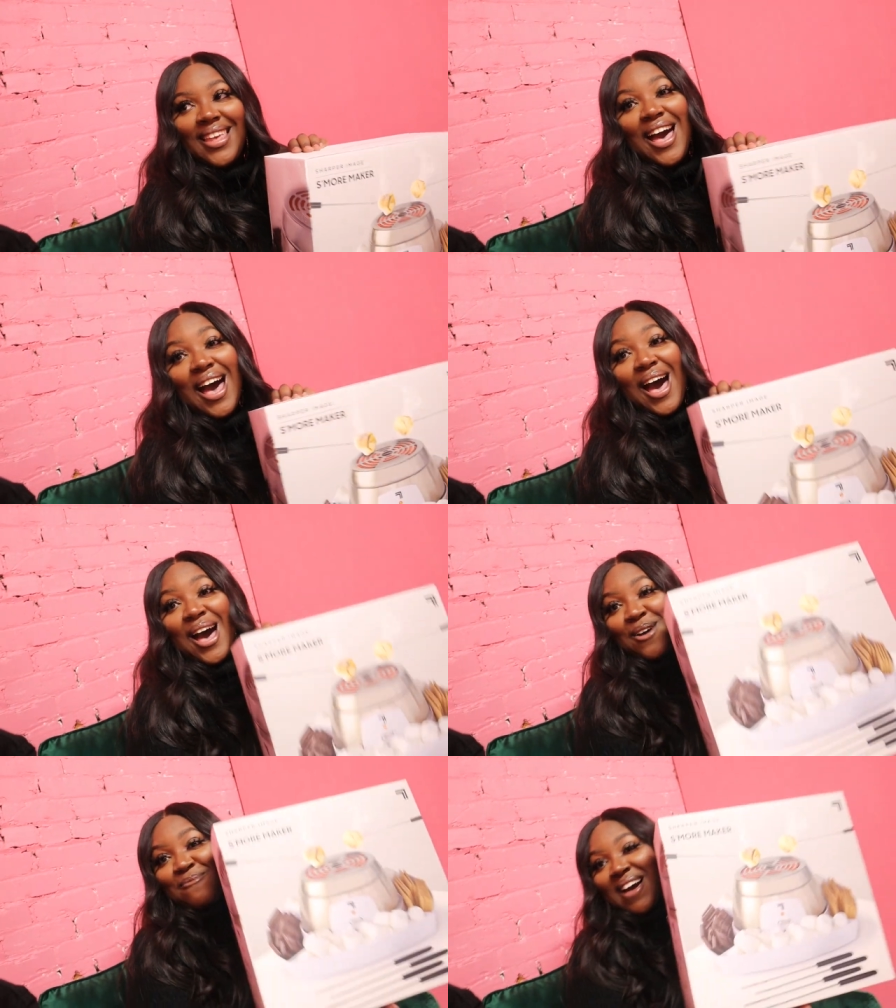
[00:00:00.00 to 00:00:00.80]
kitchen
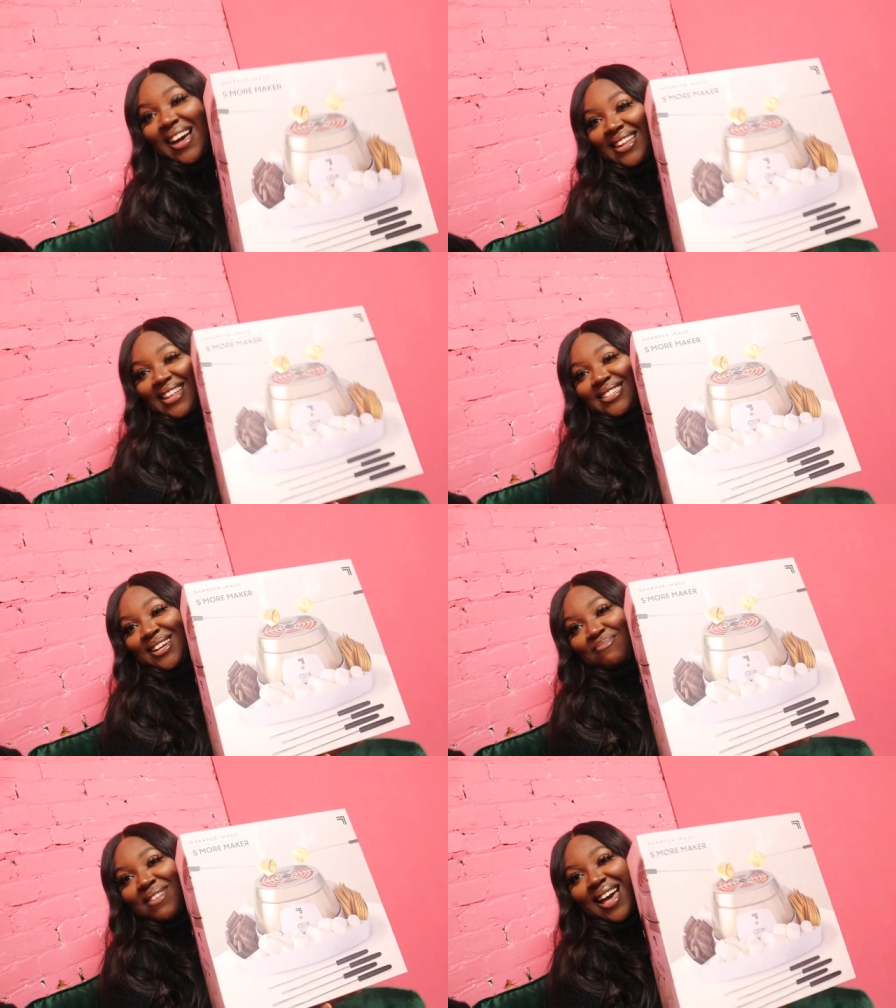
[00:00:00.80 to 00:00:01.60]
appliances. All my
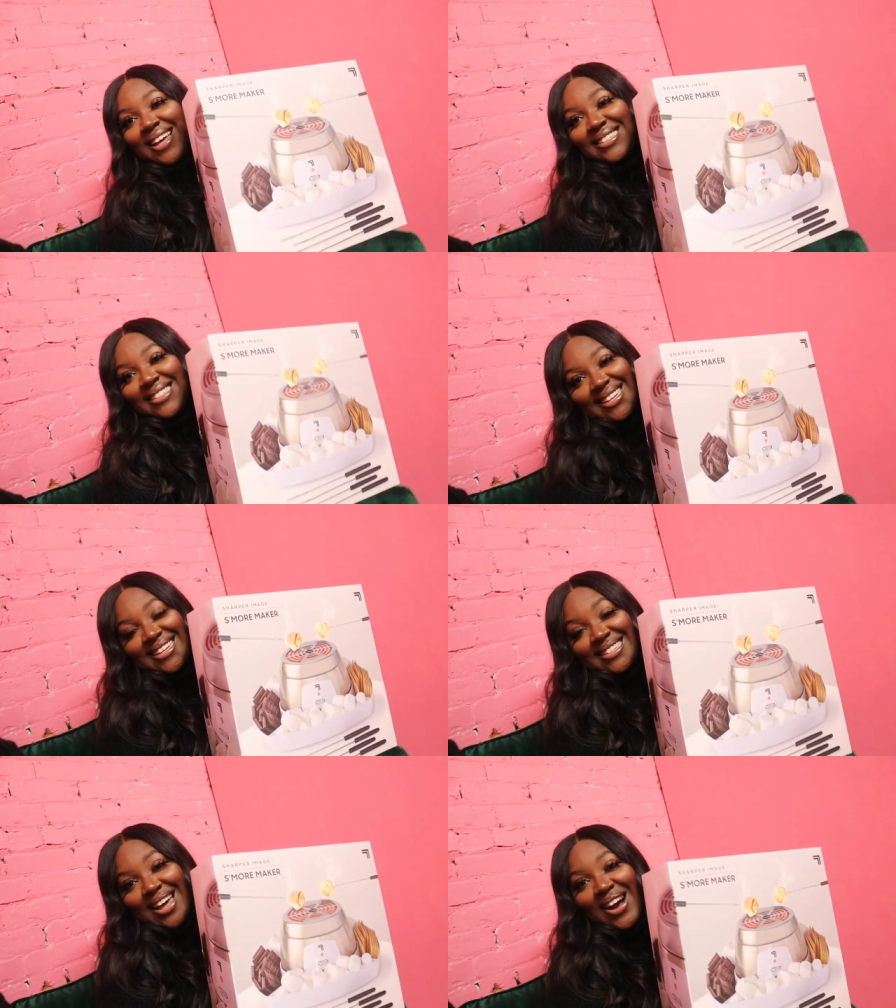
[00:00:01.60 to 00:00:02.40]
kitchen
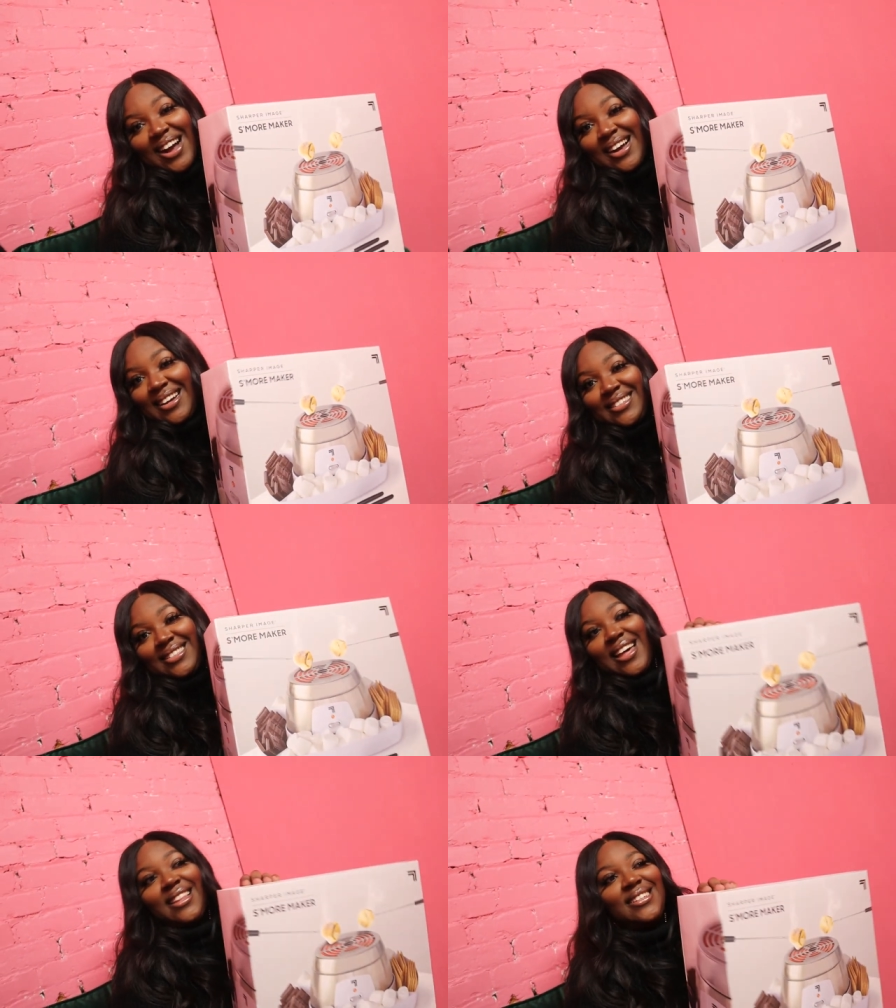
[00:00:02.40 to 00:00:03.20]
appliances are
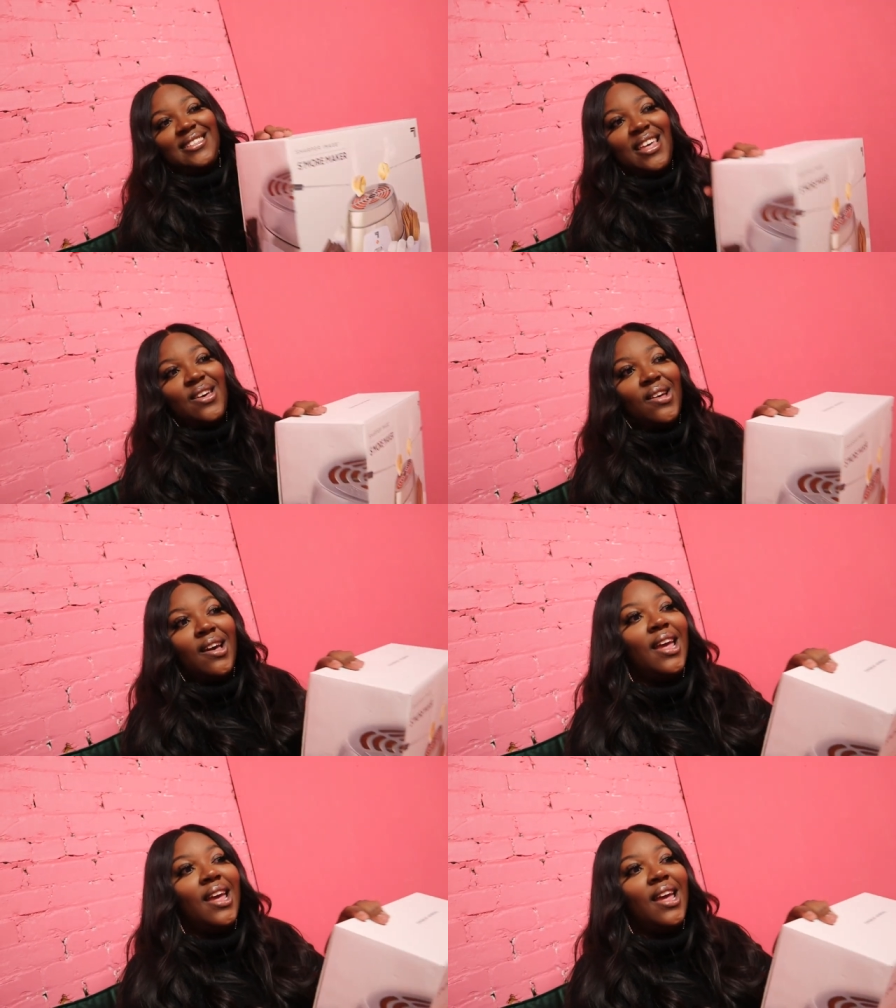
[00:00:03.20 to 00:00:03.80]
stainless steel.